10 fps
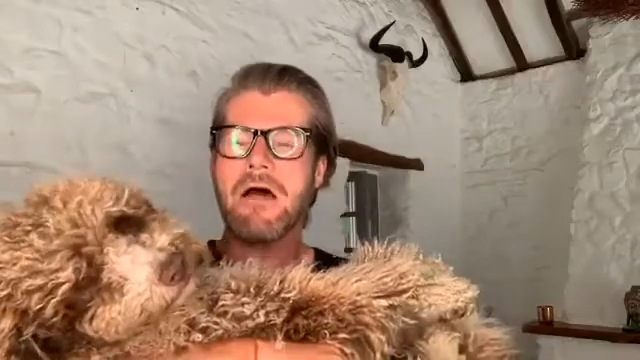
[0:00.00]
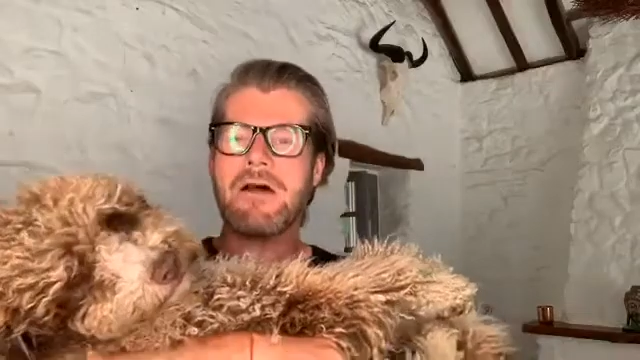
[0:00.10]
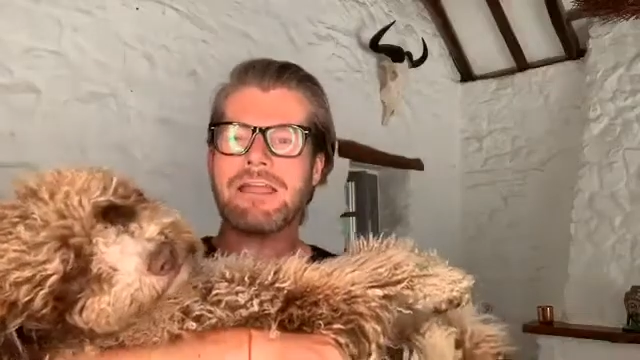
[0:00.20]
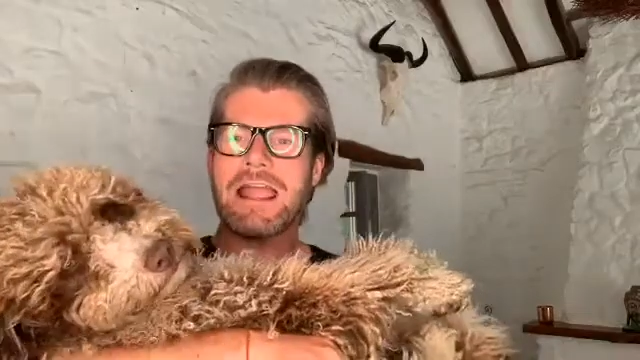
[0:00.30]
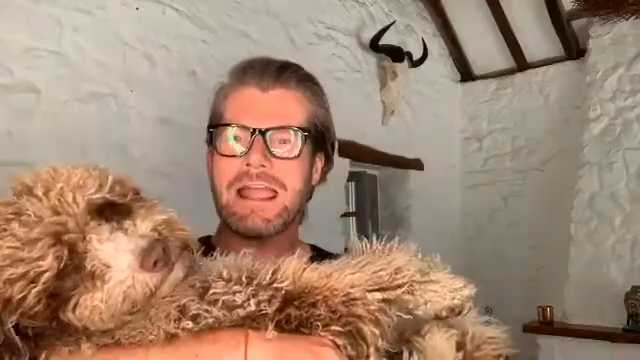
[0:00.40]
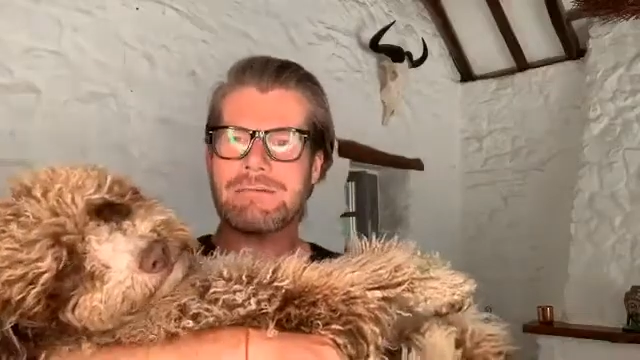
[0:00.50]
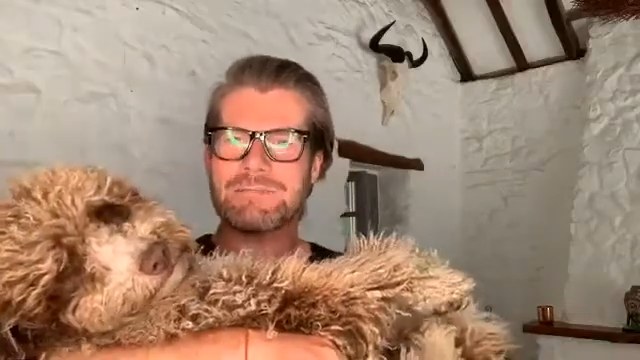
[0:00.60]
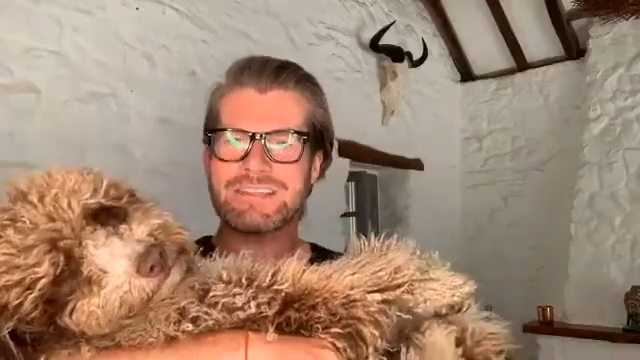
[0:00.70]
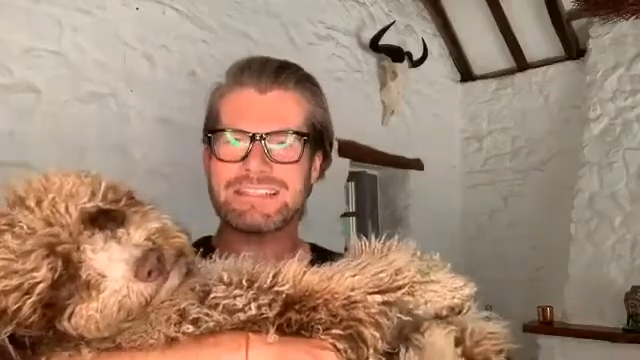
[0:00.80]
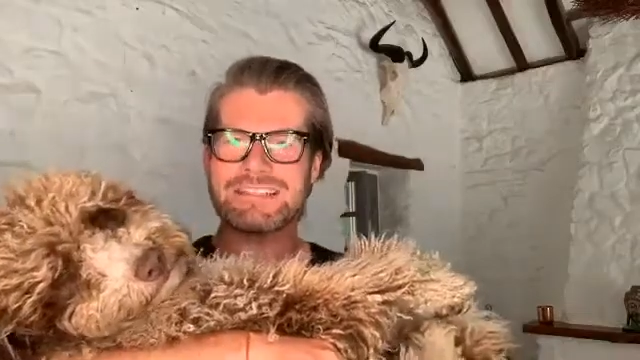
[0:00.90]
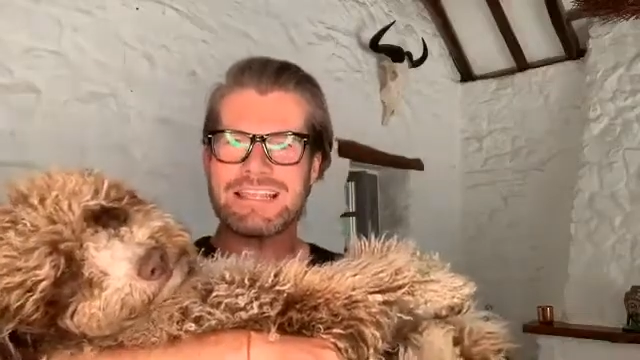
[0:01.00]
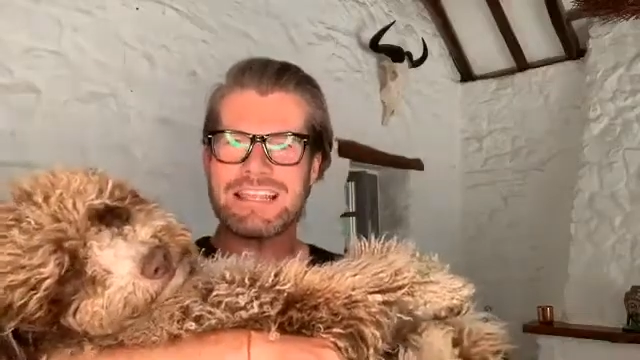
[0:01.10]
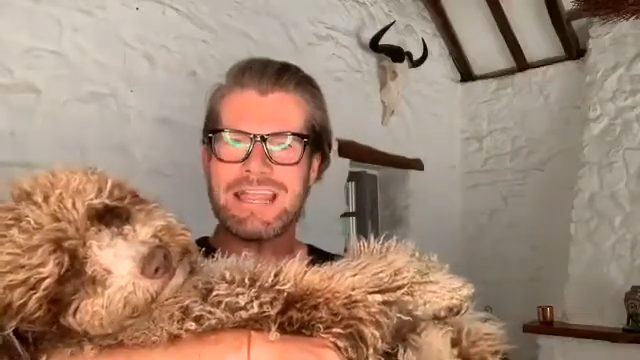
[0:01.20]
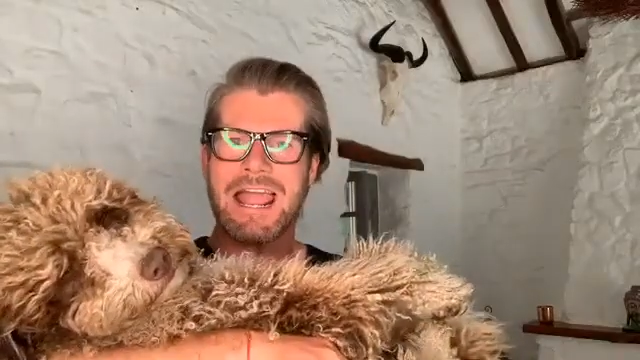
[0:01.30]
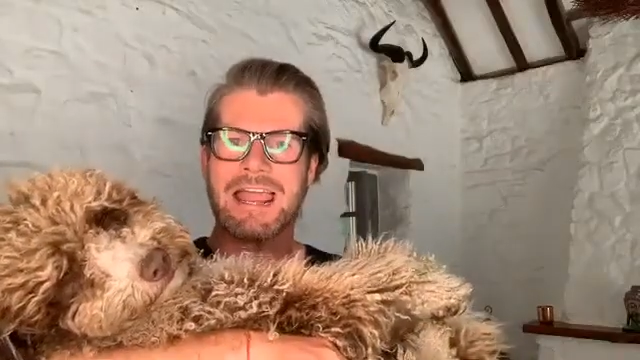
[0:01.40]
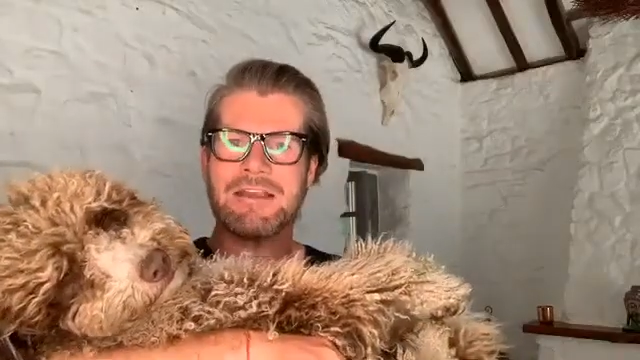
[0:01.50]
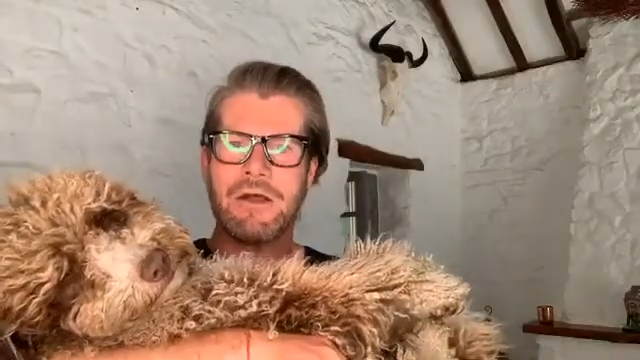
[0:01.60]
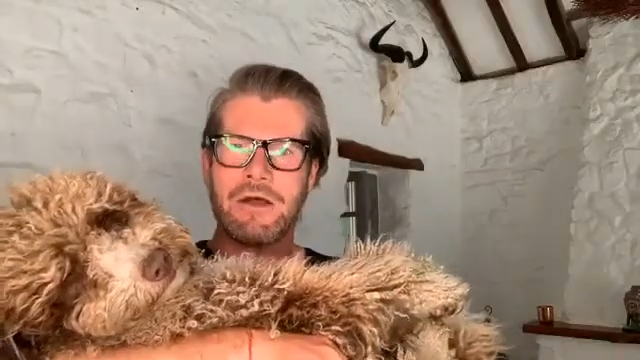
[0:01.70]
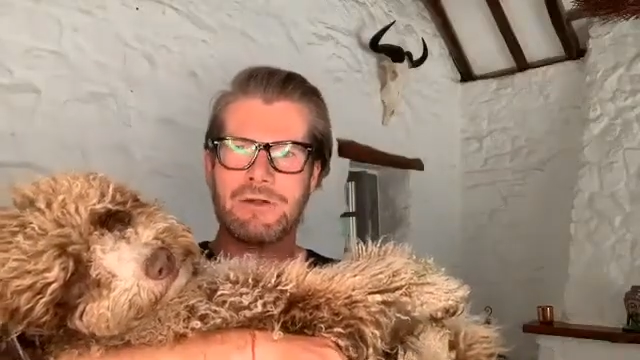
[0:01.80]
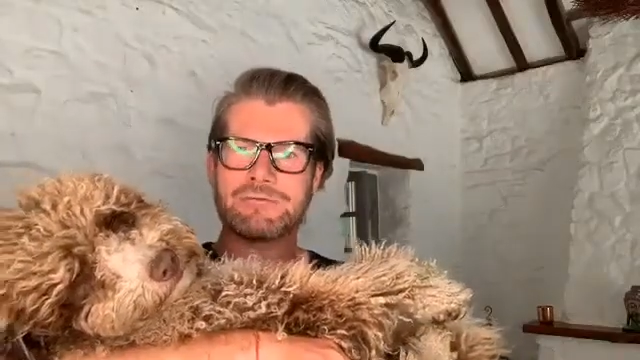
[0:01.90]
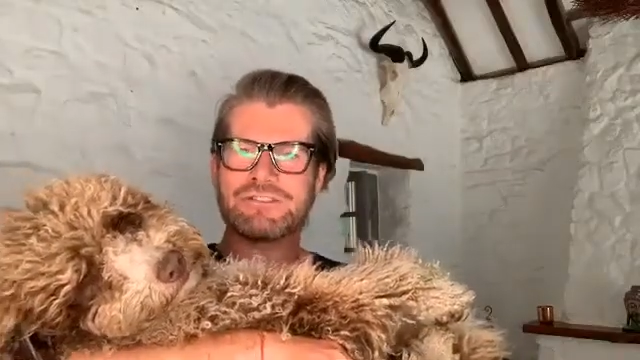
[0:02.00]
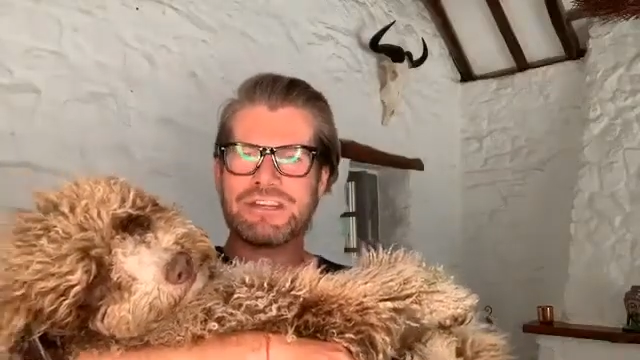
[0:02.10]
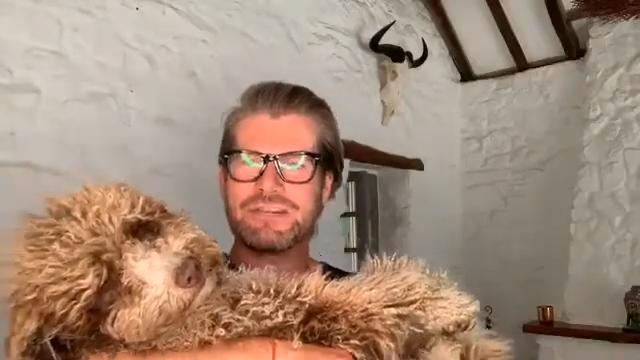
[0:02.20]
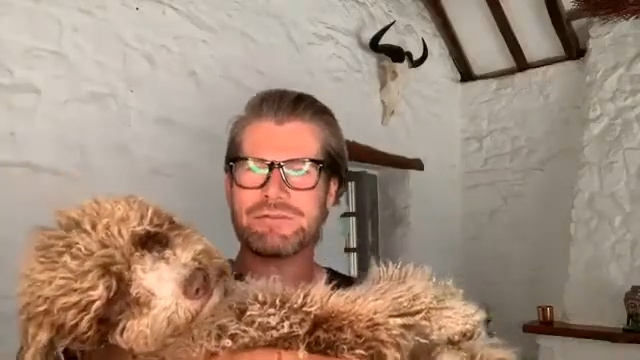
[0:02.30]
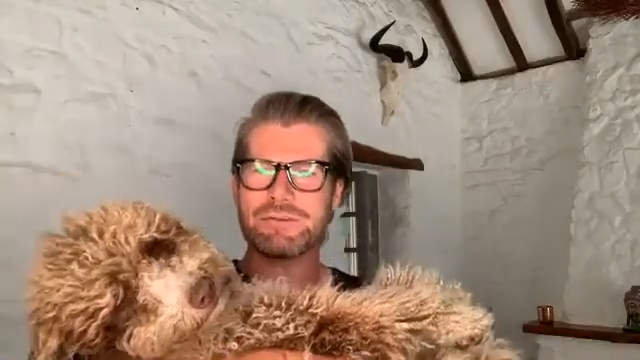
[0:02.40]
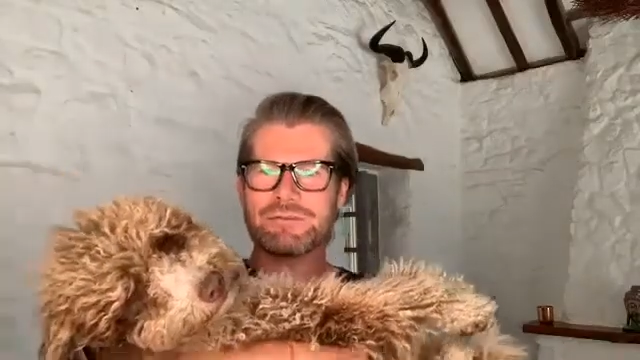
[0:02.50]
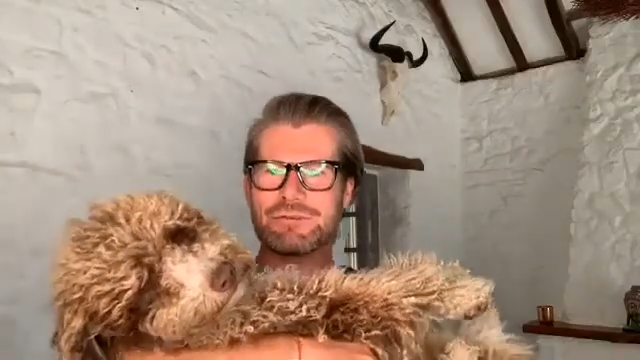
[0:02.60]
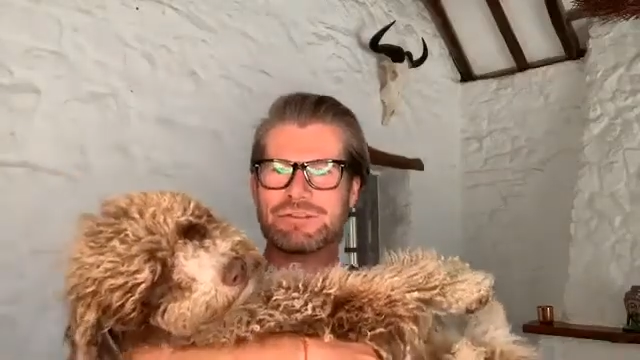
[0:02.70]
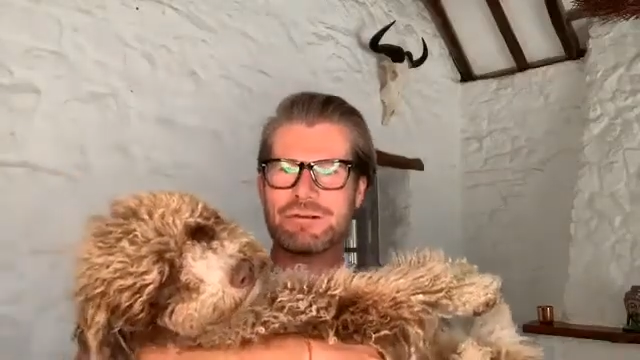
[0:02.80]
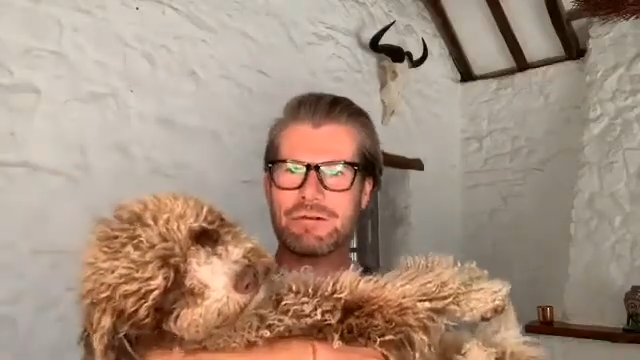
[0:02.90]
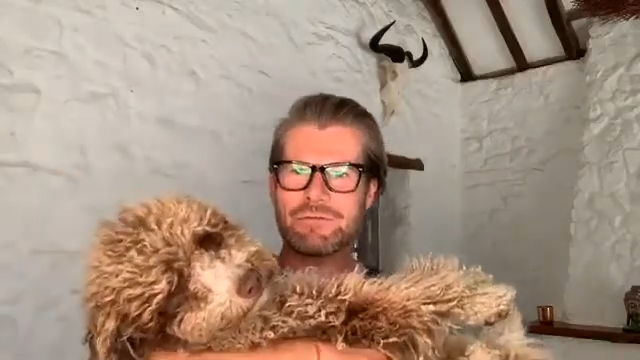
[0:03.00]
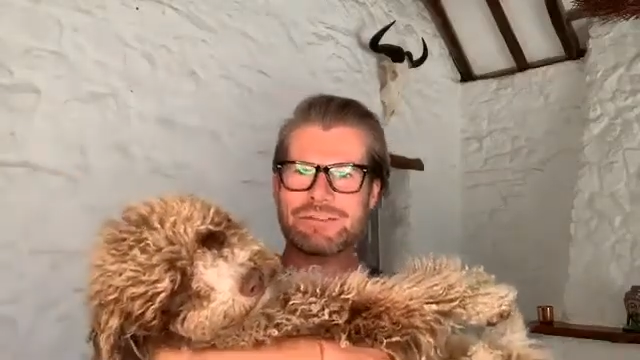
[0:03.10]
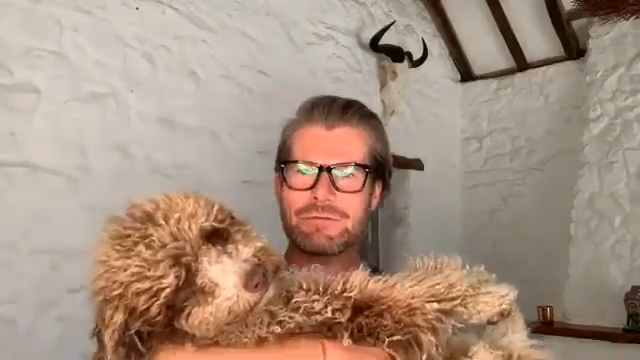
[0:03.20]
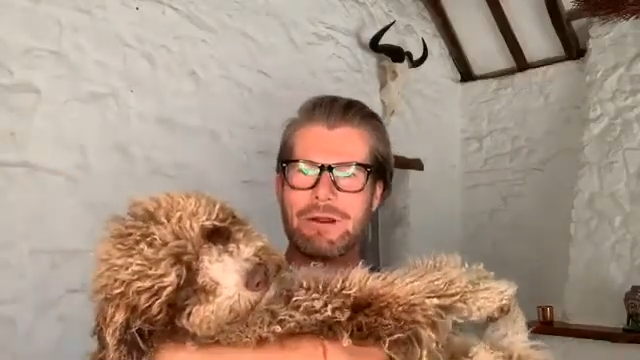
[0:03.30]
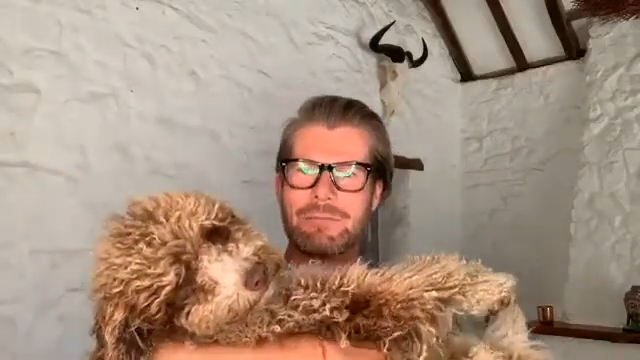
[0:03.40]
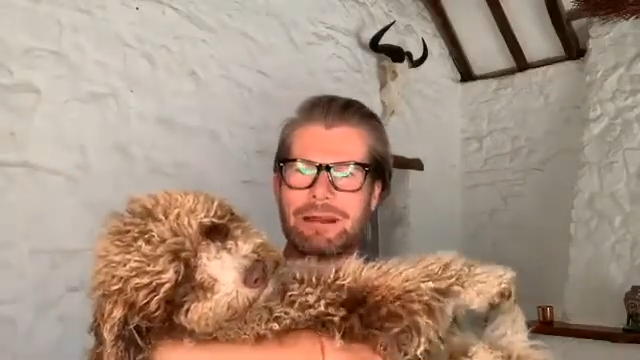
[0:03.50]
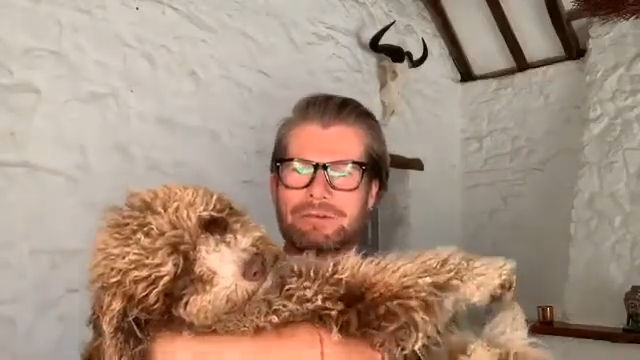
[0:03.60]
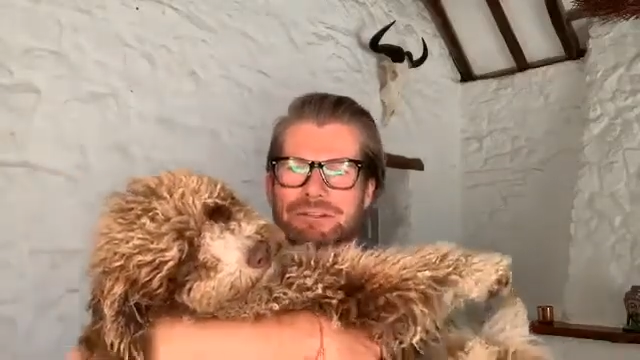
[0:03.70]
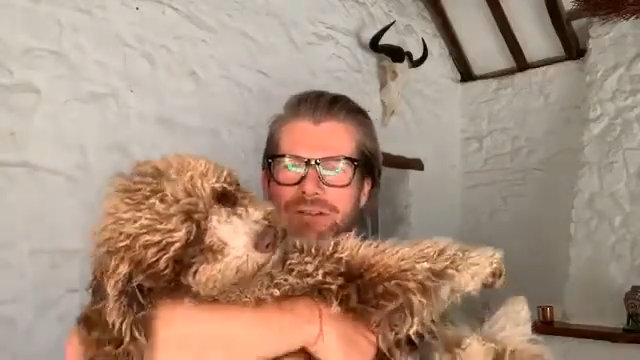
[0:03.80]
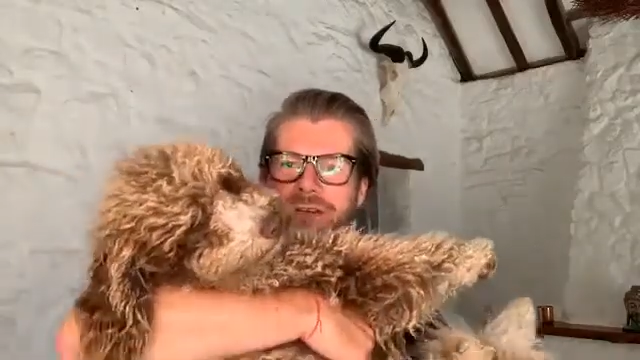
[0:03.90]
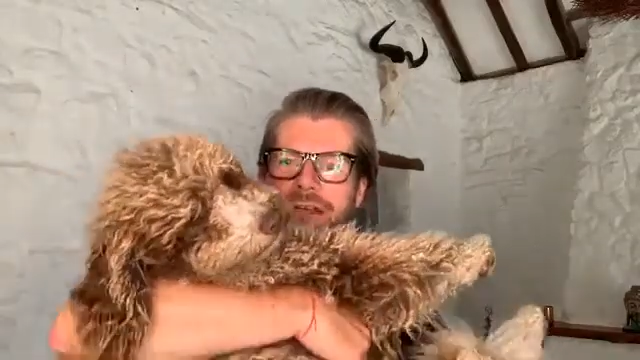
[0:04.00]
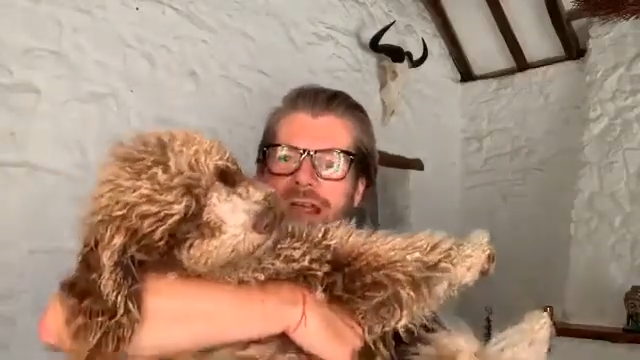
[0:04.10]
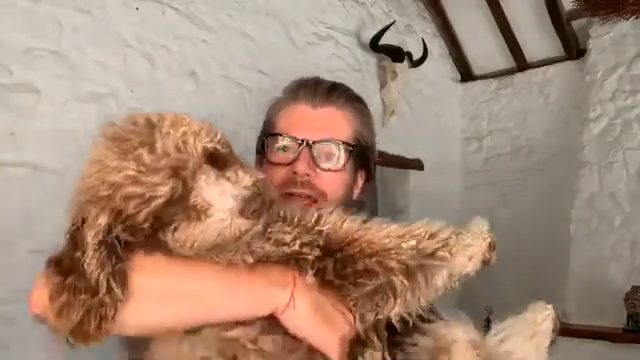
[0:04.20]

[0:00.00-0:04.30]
I am the CNO, Chief Nutritional Officer at Bella+Duke,